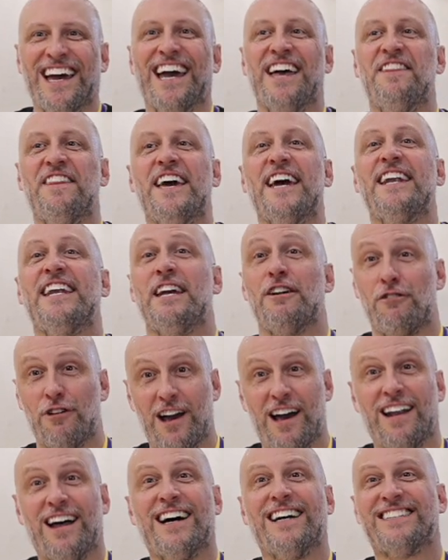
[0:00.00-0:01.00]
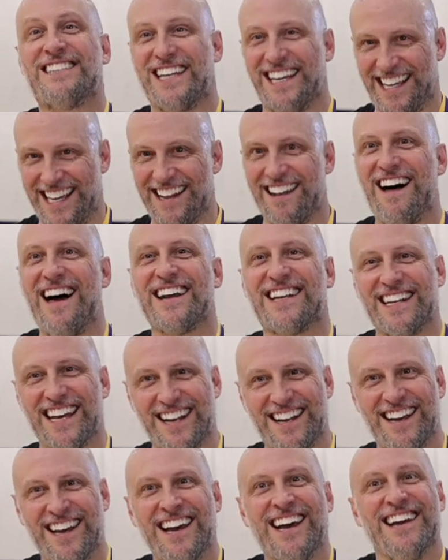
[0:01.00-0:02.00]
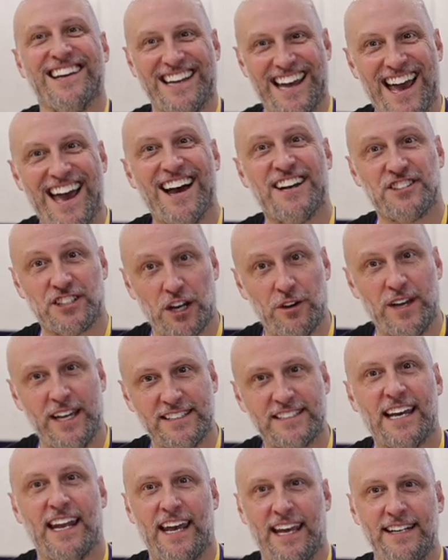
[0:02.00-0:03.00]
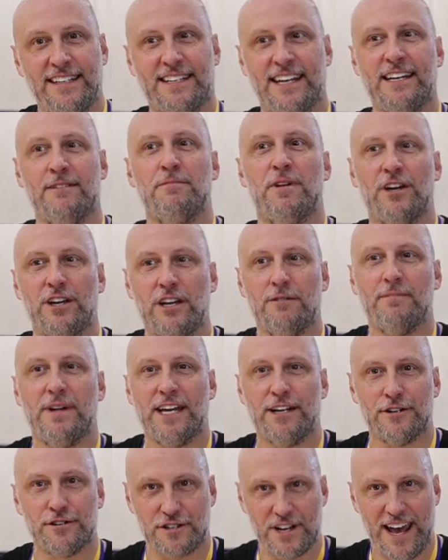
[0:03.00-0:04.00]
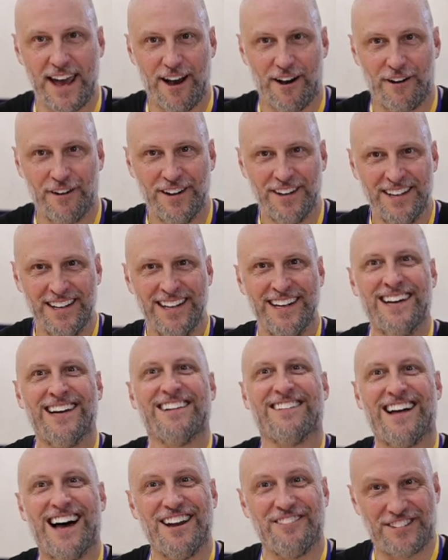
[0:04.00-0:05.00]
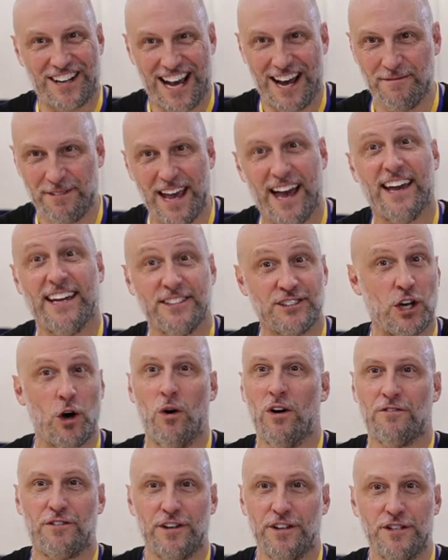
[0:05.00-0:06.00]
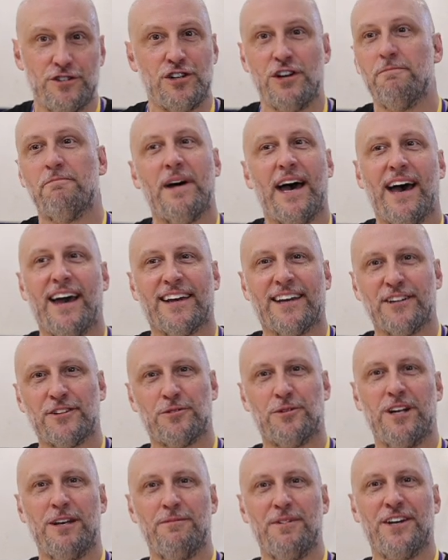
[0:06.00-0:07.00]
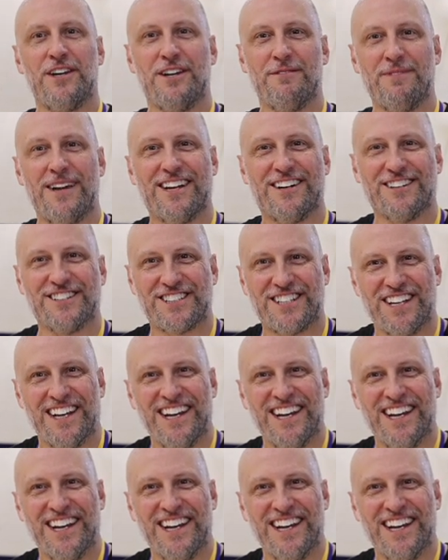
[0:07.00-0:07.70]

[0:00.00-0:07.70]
And then he realized he liked it. Yeah, so he's at 18 million meters now, lifetime. Yeah, he's going for the gym bag at 20 million meters.